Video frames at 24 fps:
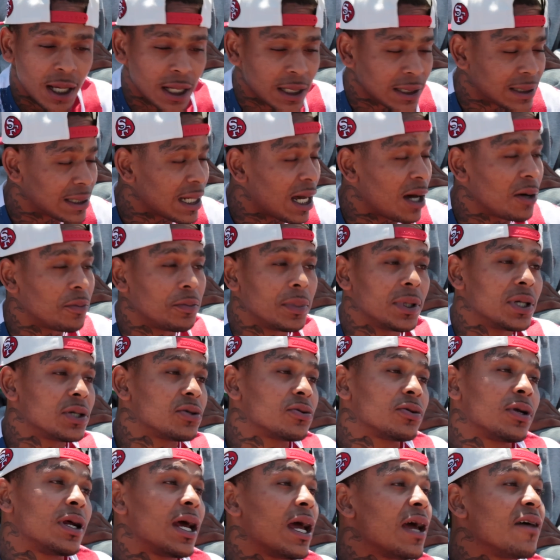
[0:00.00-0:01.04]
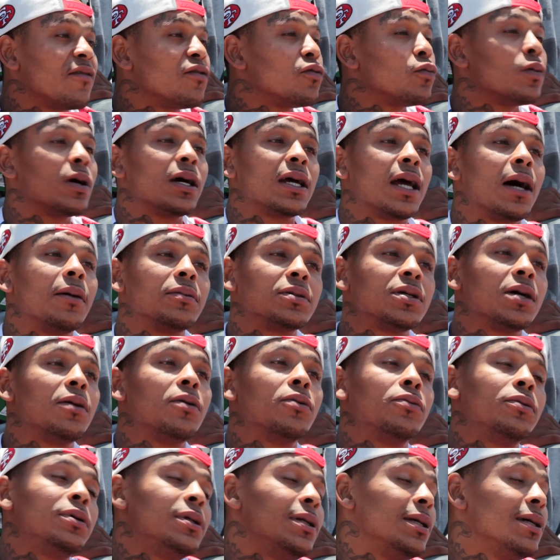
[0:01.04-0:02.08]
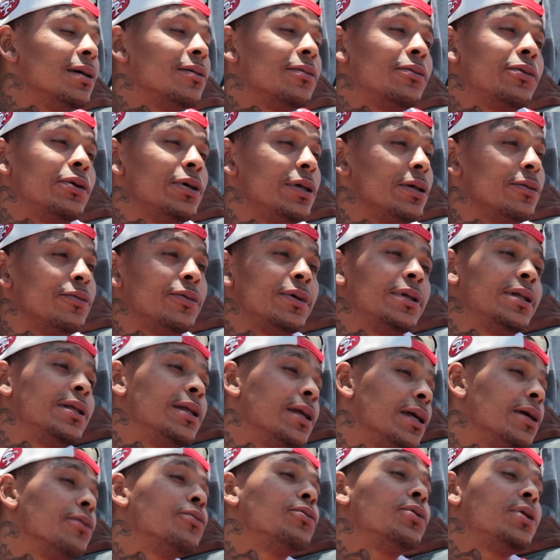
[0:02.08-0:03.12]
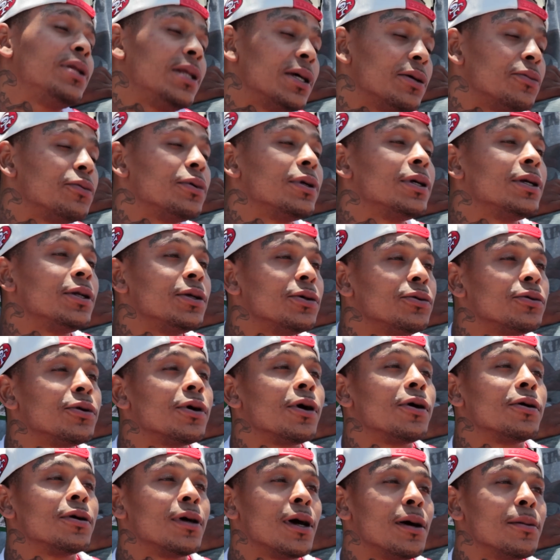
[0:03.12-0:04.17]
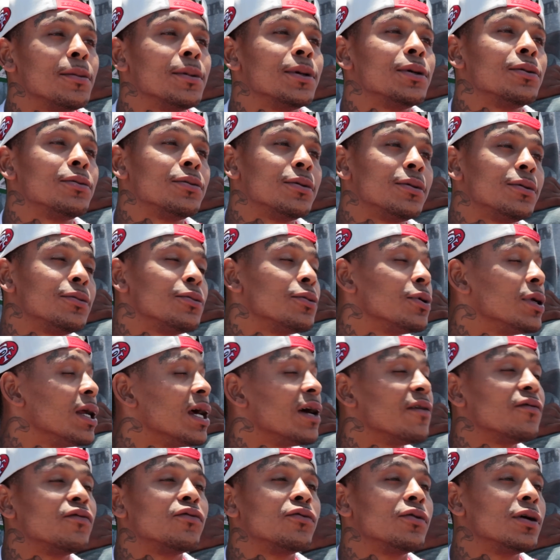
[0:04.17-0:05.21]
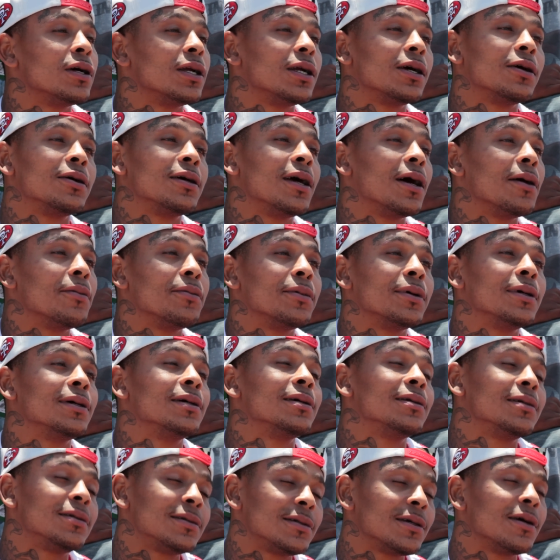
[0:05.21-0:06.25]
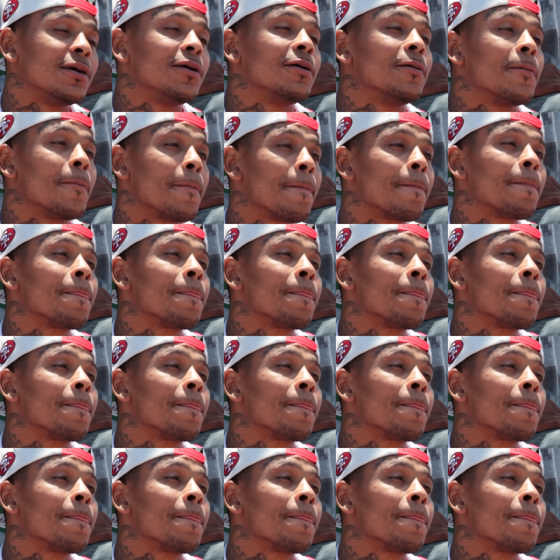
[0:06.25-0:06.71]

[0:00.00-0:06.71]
South Bend, to everywhere, I'm talking, we did what it do, though, you know what I mean? We went everywhere, though, you know what I mean? So.